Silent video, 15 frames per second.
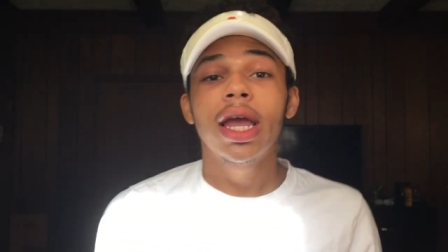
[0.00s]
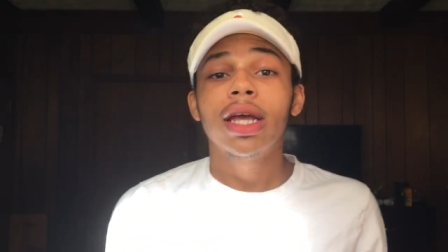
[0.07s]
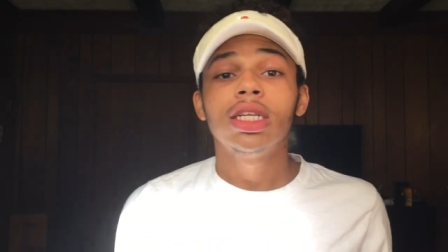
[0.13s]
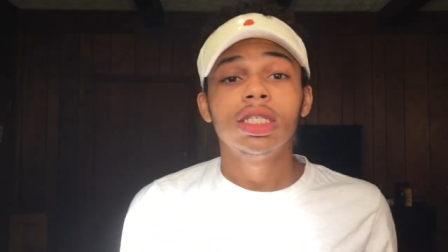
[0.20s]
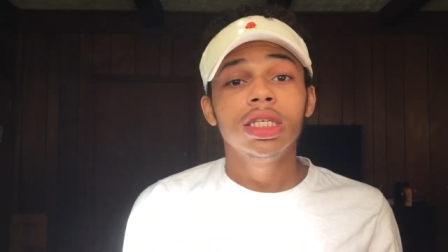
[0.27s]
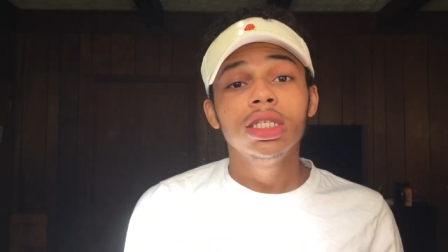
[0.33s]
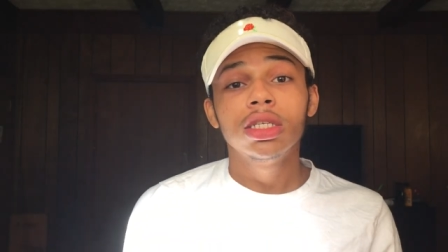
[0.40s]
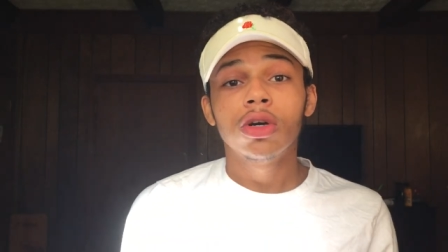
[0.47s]

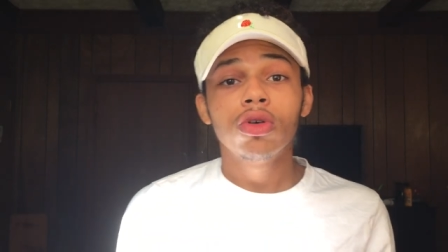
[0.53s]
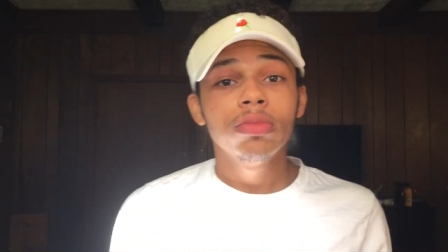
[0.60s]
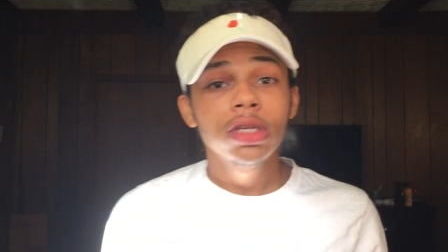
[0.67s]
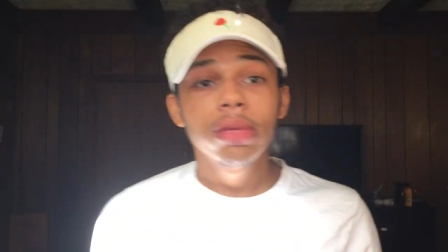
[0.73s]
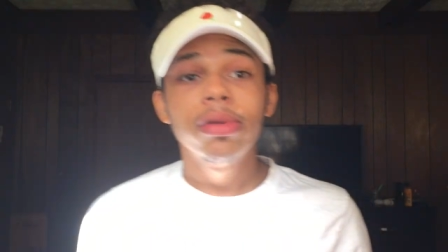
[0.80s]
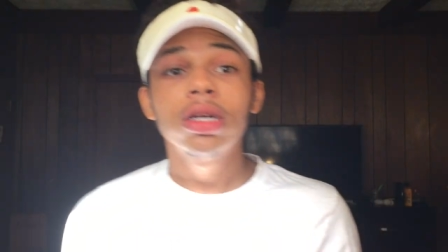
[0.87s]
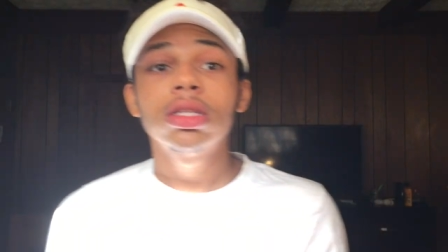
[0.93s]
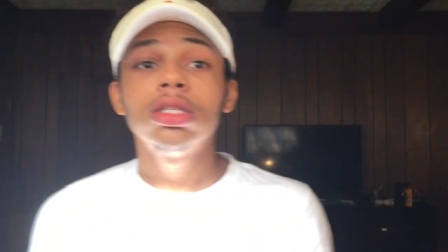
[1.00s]
She told me
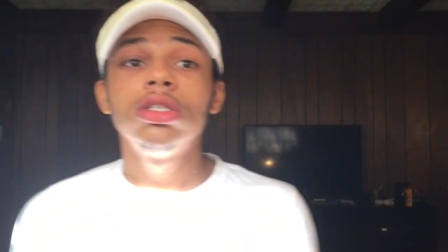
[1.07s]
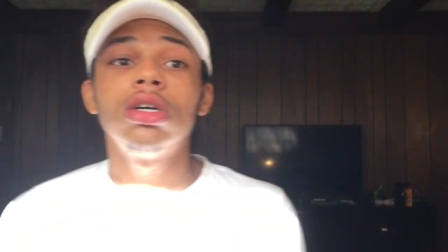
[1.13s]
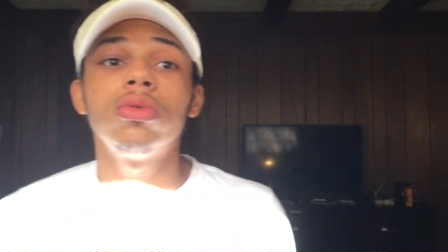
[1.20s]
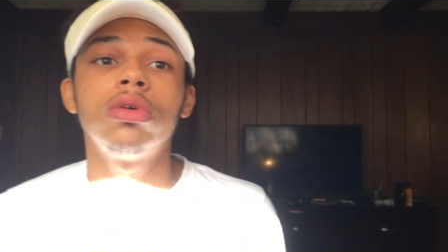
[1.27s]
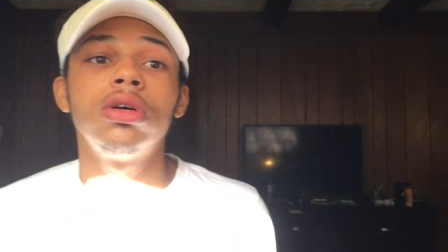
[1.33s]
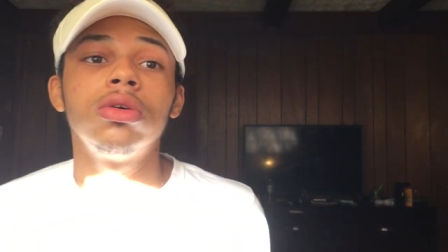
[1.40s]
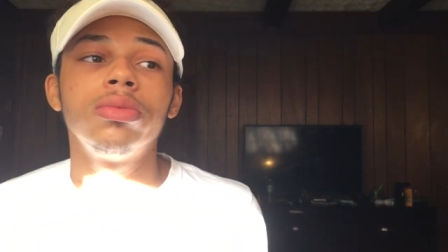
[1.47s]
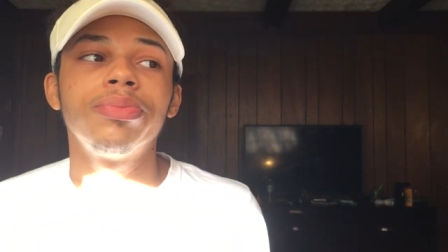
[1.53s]
about the job.
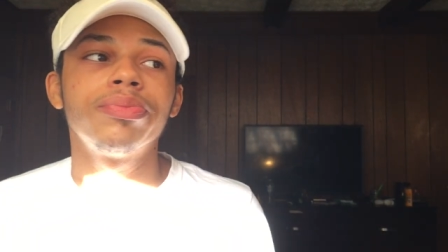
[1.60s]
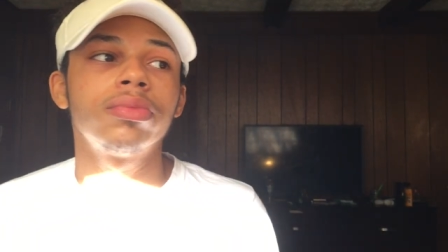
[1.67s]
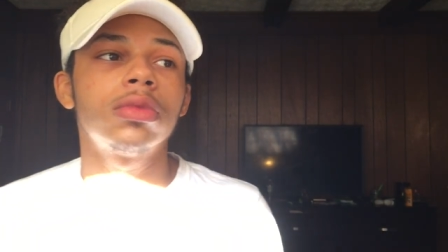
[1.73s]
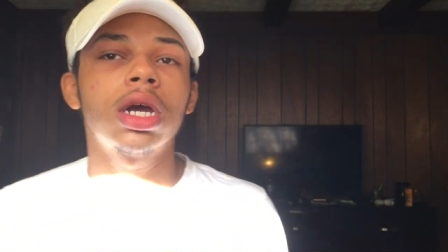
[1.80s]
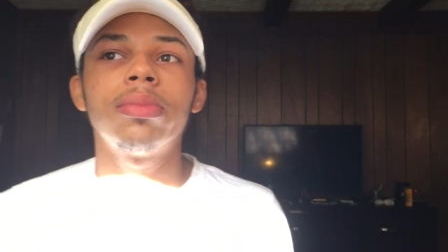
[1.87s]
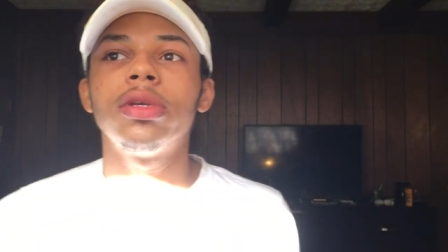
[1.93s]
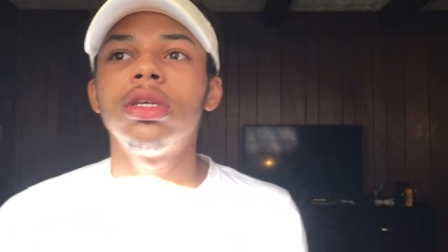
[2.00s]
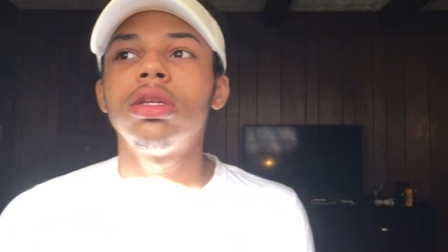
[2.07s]
Well,
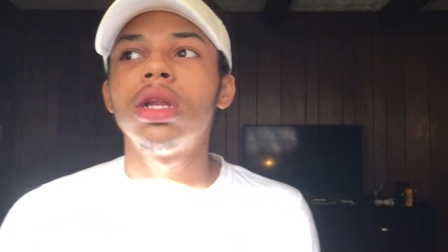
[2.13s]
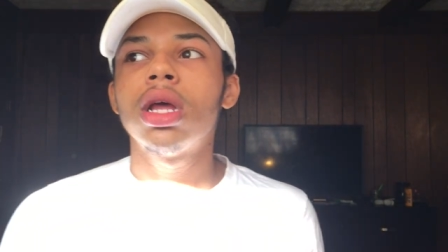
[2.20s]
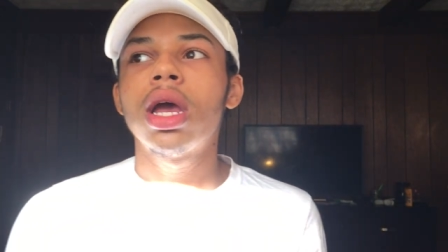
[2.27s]
I mean,